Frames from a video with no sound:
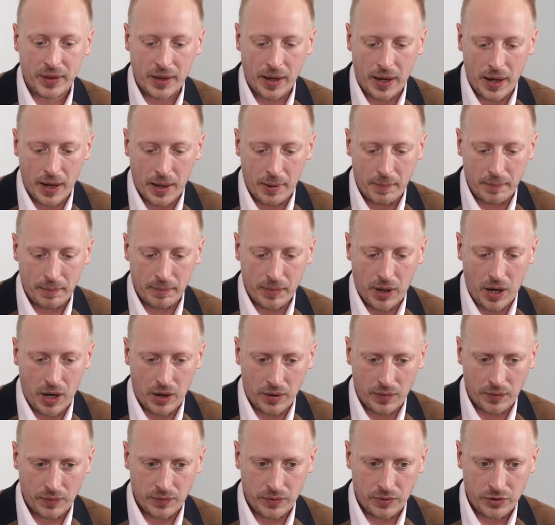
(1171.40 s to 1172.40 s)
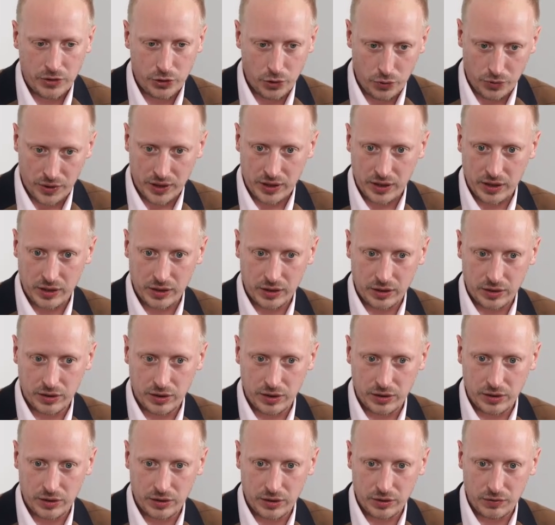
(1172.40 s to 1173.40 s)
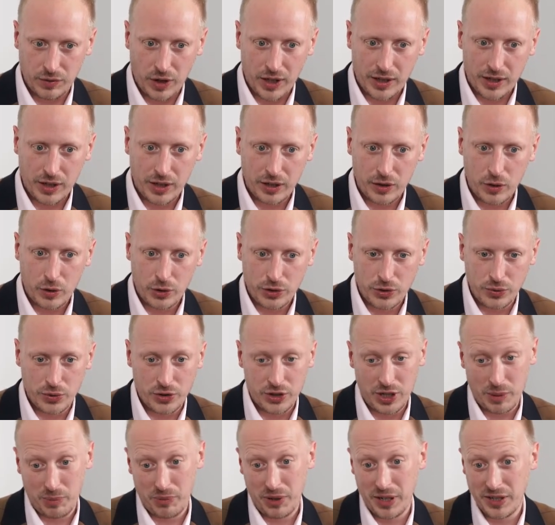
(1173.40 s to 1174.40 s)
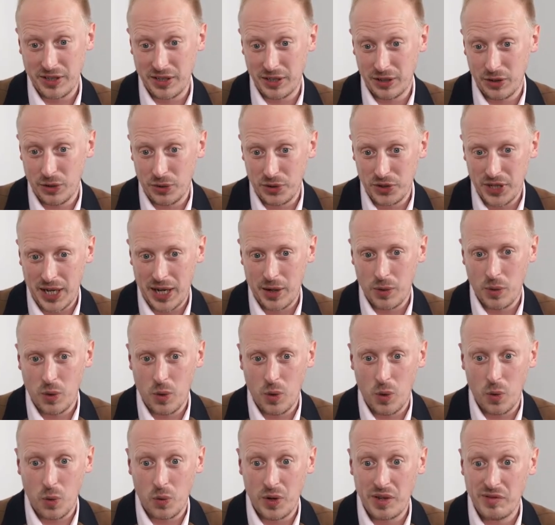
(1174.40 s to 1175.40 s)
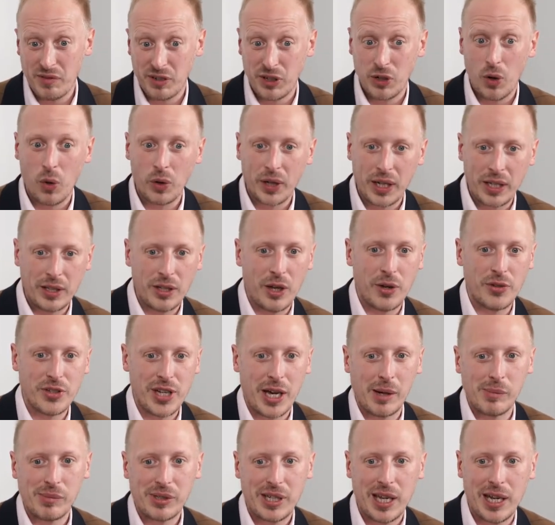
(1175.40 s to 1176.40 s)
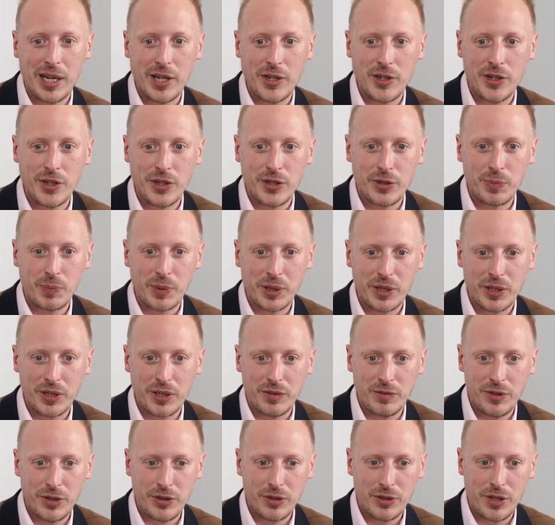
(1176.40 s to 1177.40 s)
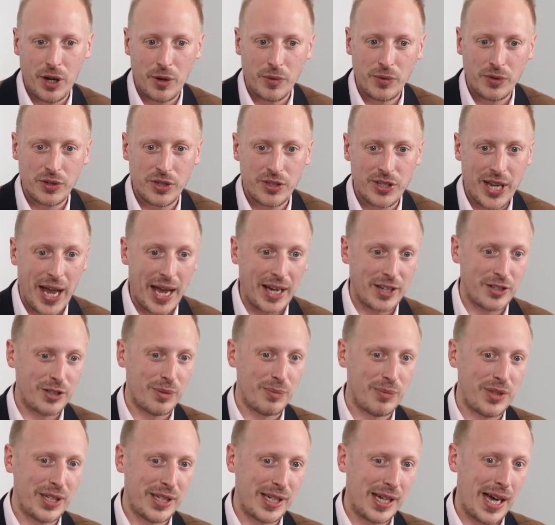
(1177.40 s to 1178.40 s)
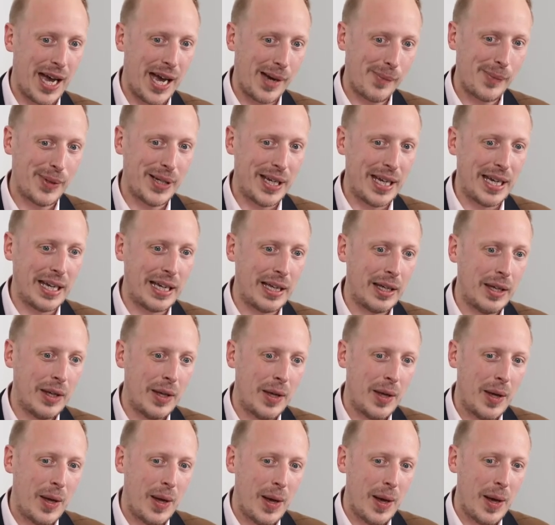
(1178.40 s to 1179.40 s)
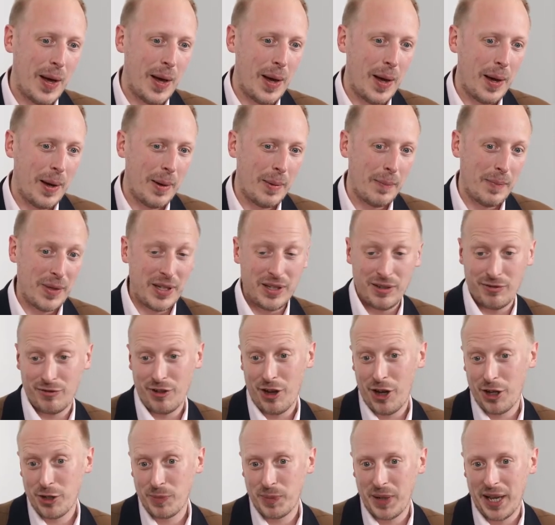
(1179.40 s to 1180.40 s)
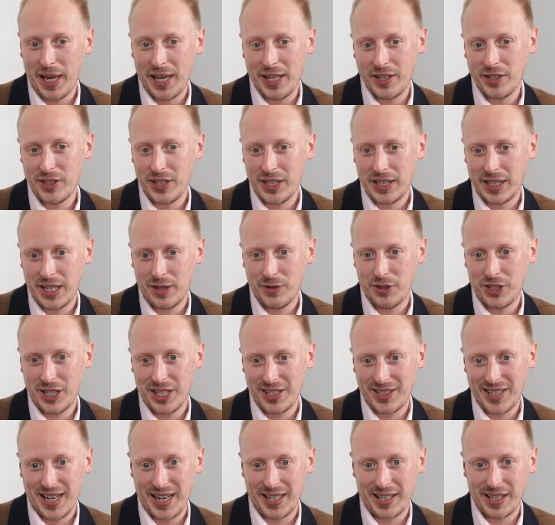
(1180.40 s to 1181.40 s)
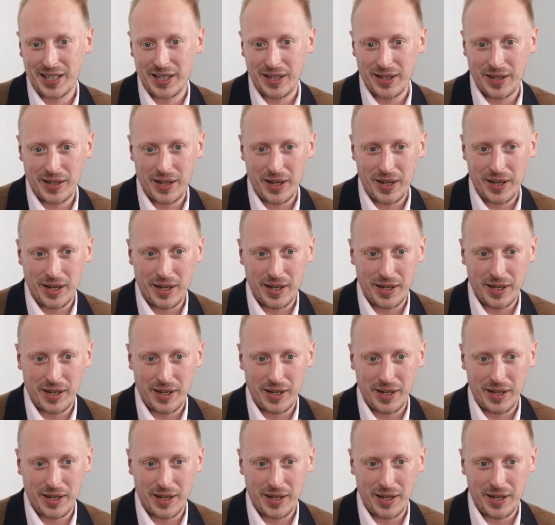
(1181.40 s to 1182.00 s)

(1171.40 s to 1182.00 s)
aren't storing the right kind of logs or separating the logs out or even logging those applications. Because if you don't detect something happening in the first place, it gives the attacker